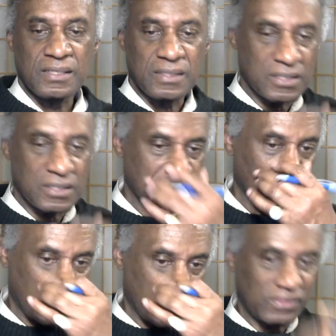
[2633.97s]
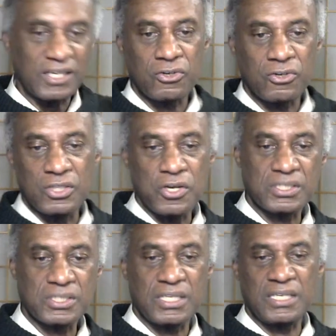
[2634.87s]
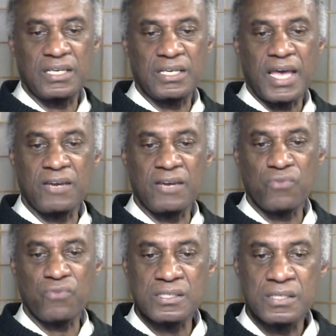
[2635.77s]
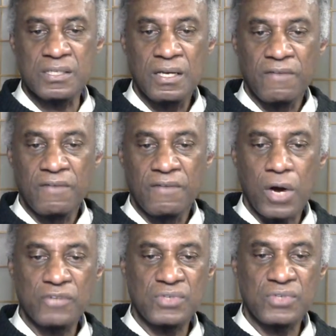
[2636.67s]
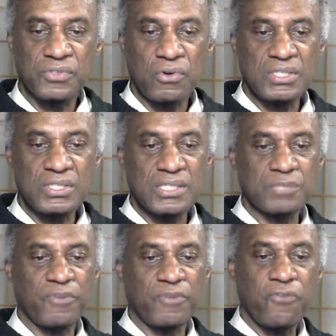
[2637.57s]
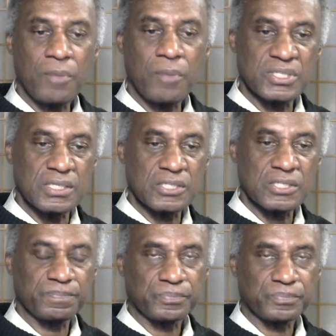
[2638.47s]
Silverwind Theater in New York City, and it runs for 136 performances.